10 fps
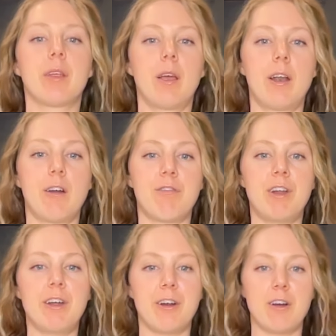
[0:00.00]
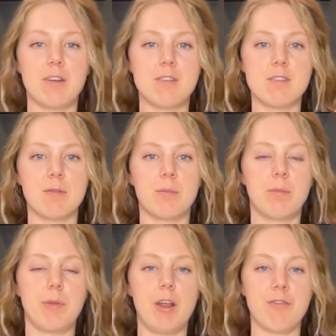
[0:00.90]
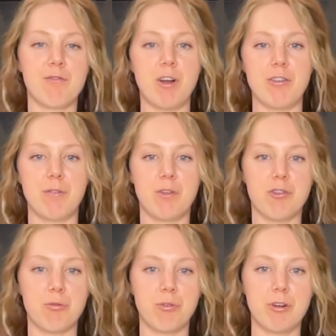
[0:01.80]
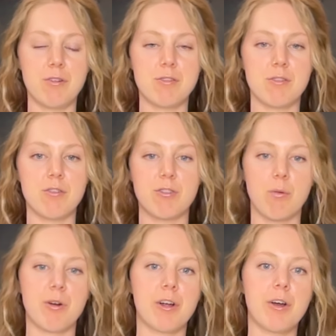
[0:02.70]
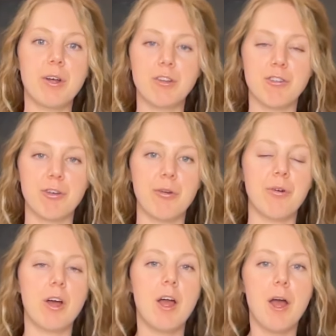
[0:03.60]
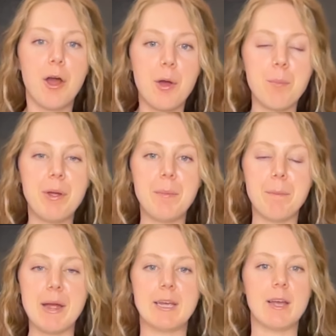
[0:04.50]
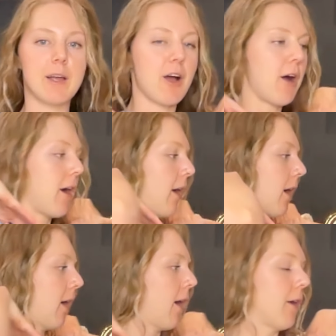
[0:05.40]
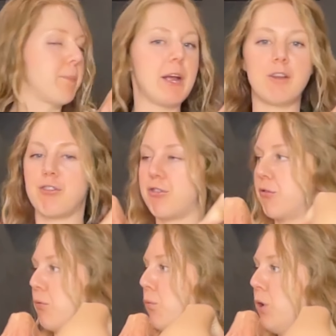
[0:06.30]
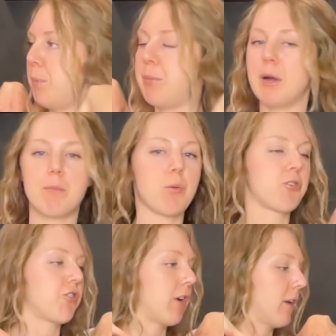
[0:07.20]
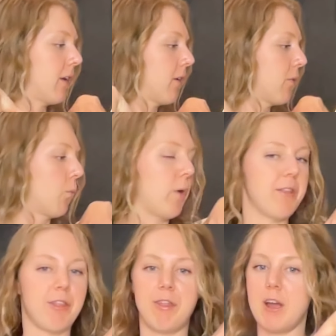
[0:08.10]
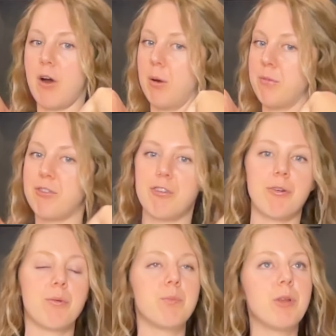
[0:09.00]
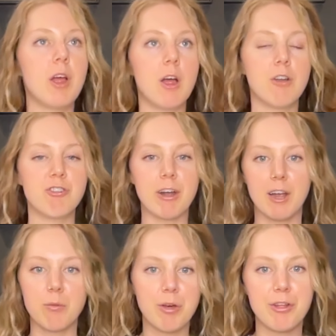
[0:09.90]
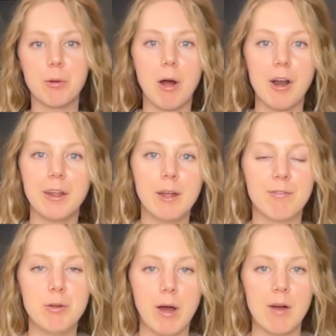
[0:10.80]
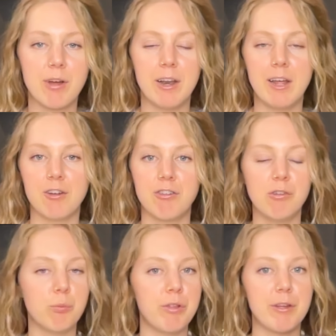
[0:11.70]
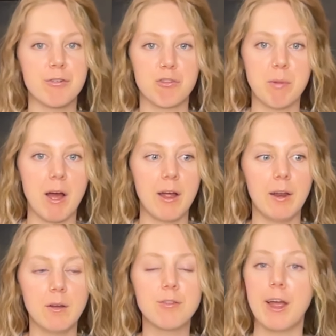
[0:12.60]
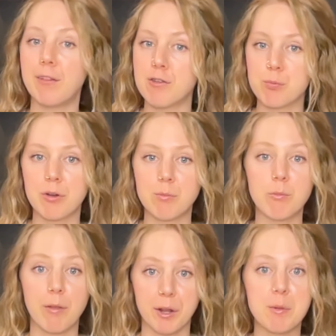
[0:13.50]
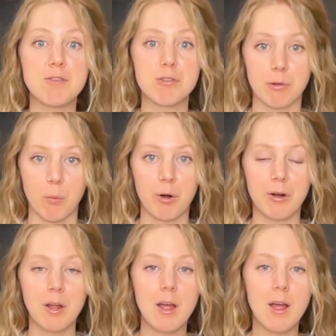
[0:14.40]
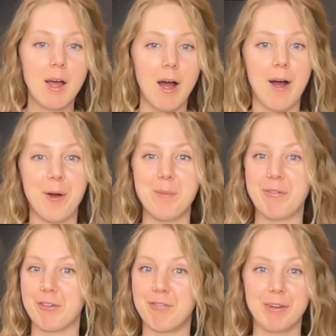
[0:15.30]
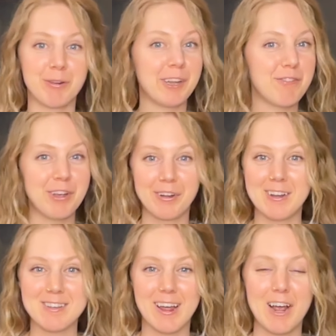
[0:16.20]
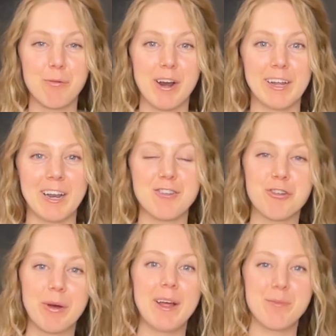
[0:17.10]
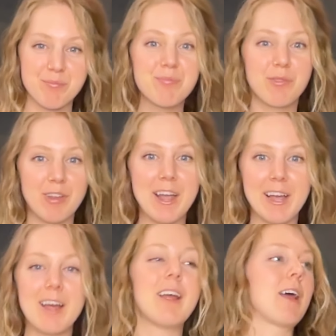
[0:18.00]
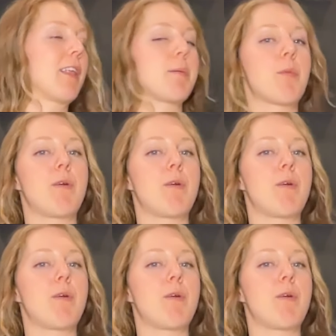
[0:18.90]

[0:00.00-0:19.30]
and our fingers in front of the shoulders. So we're going to be making a big sweeping motion with the arms. So check in with your body. If you have any issues with your spine, take this one a little bit slower. If you're really feeling it today and want to get into it, take it a little bit more